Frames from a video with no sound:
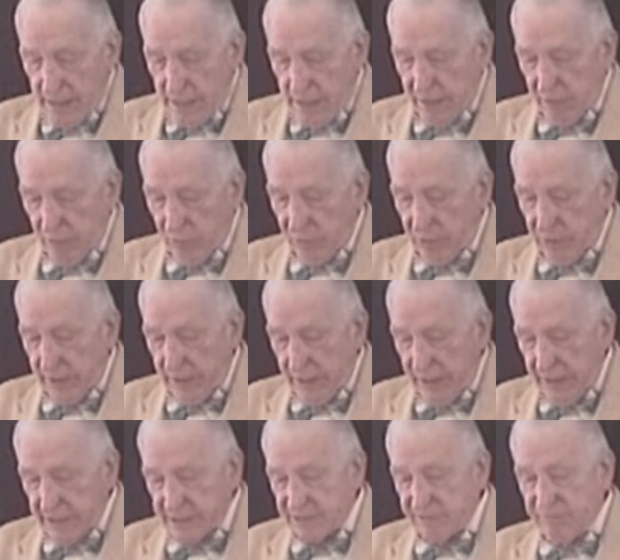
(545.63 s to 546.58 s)
I
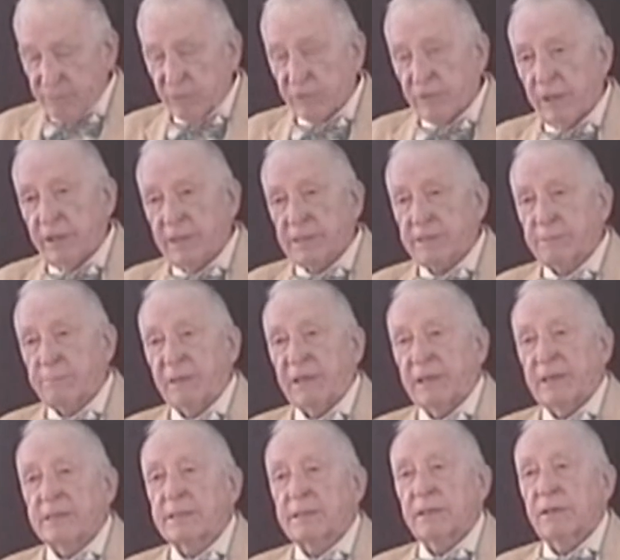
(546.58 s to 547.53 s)
only ask for His
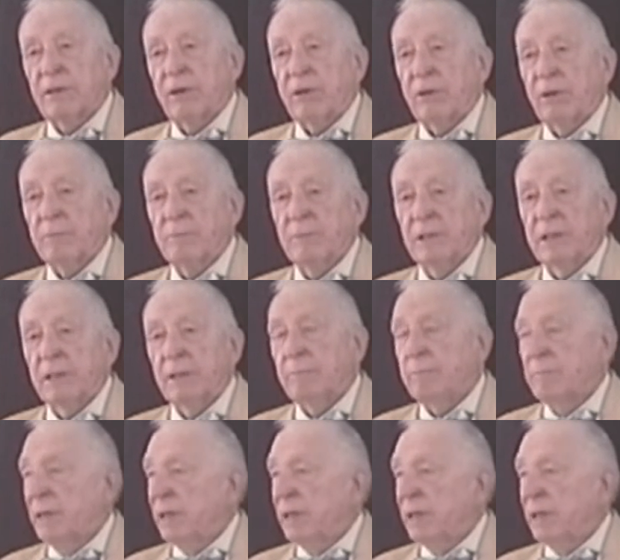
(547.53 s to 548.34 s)
blessed arm,